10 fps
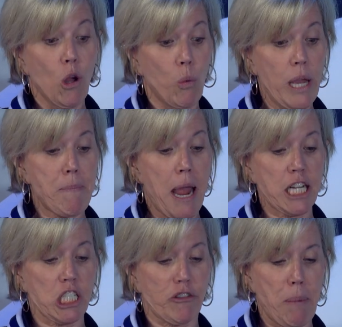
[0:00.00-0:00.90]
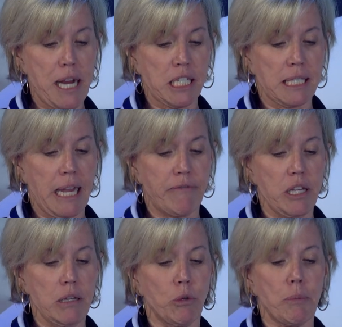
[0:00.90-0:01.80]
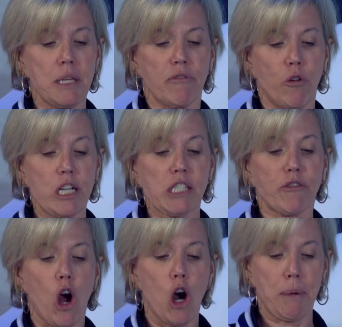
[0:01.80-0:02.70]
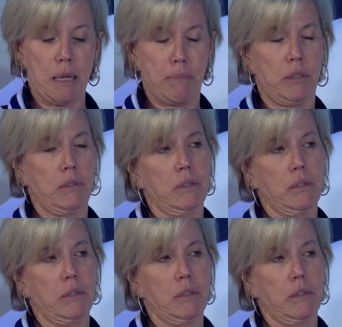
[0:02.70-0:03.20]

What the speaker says: We, Patients for Patient Safety, will be the voice for all people,